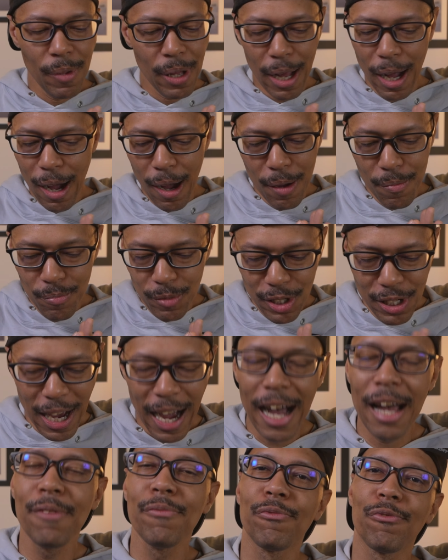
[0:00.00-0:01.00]
a
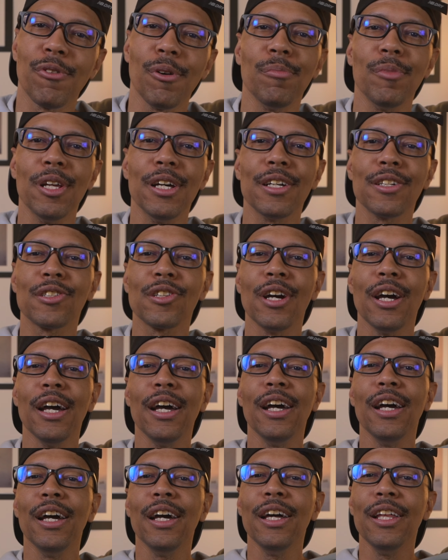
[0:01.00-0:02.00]
dime from this.
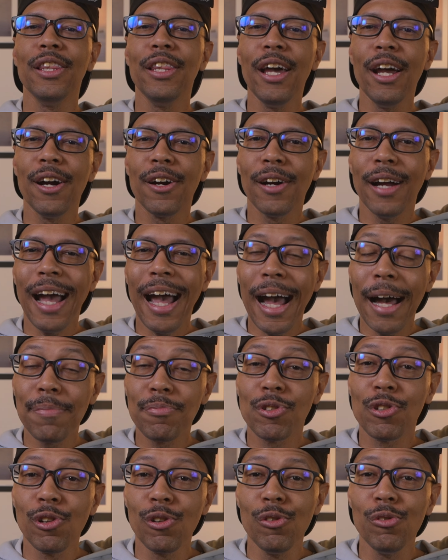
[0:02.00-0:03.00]
They're
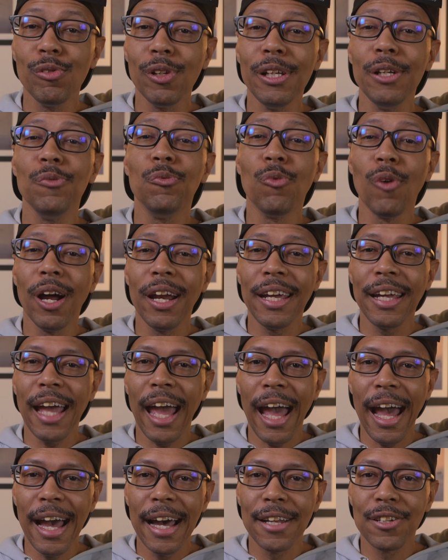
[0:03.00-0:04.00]
absolutely running
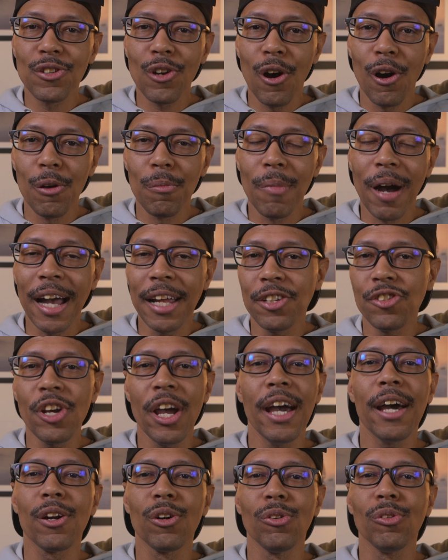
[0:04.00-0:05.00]
ads on my
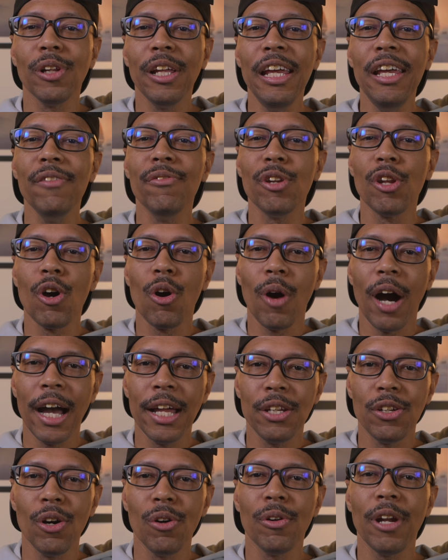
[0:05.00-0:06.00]
channel, even though I
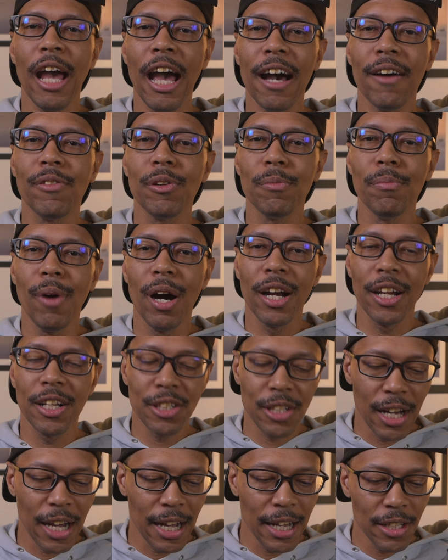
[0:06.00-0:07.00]
don't have it
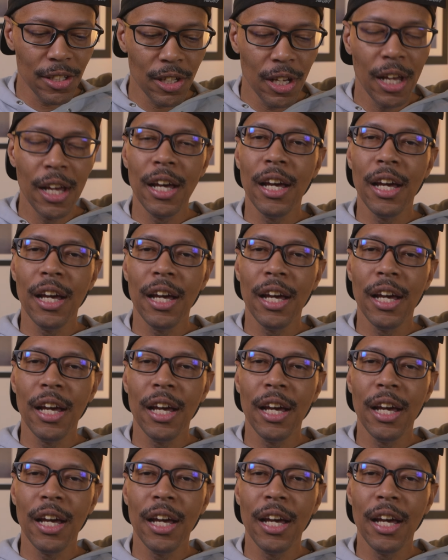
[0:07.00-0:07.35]
monetized.